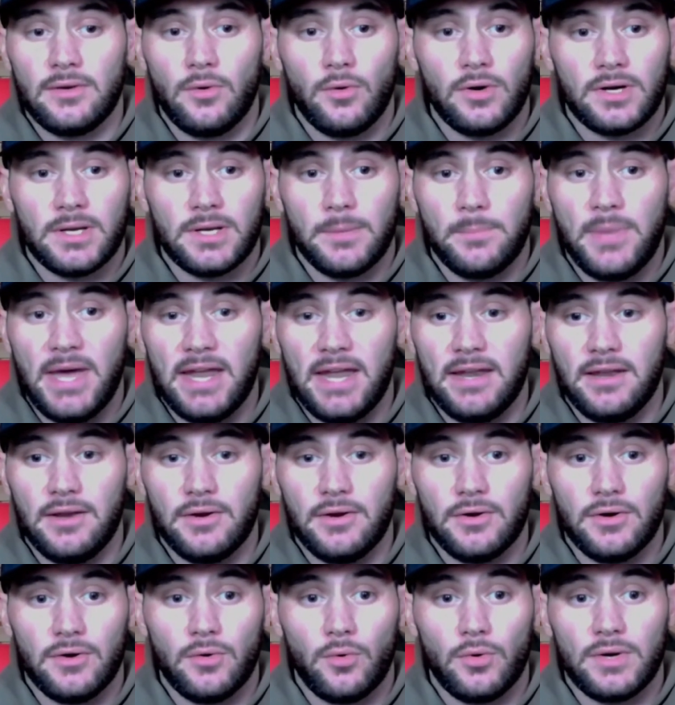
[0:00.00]
or a
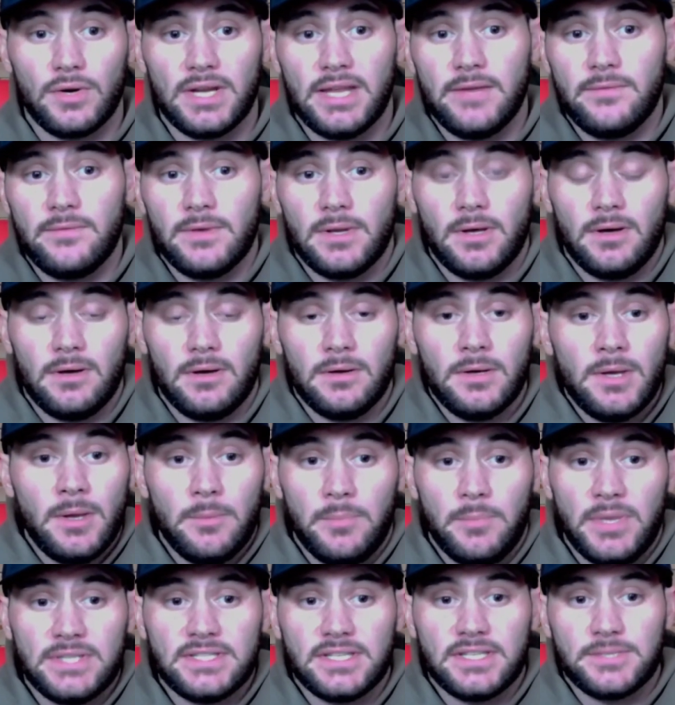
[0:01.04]
competitor or even a
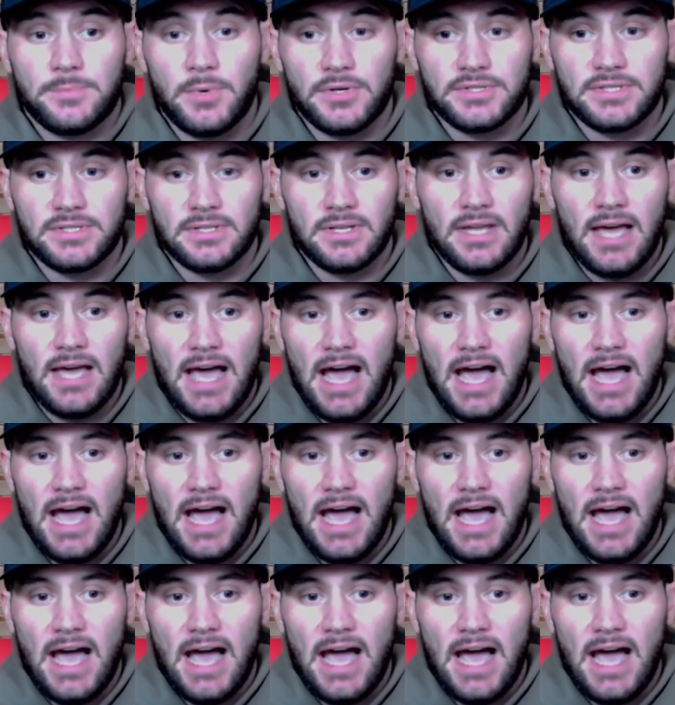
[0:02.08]
business person,